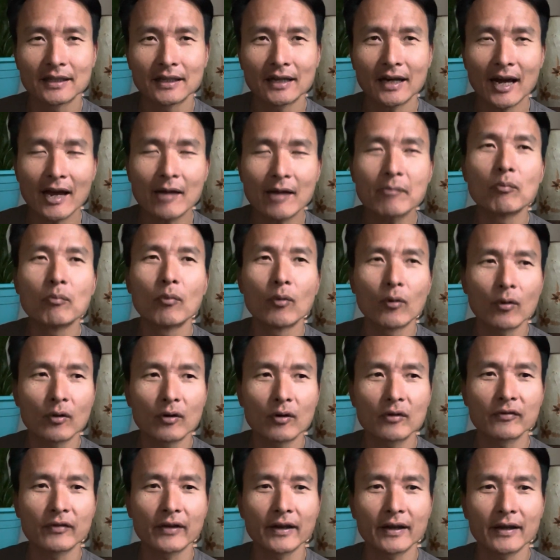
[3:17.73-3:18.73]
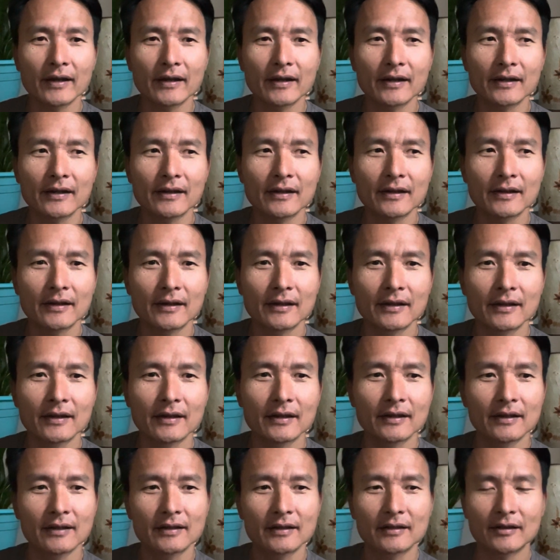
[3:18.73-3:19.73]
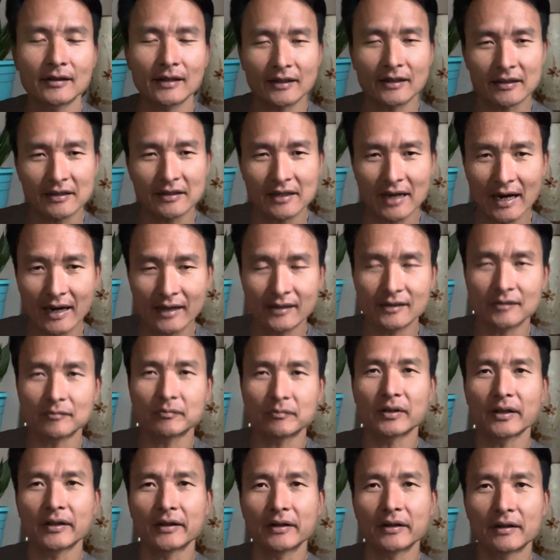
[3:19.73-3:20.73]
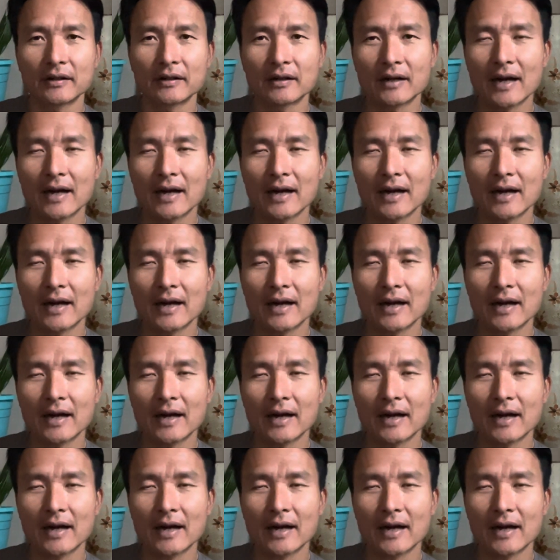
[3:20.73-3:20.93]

I'm more of a like a guiding player.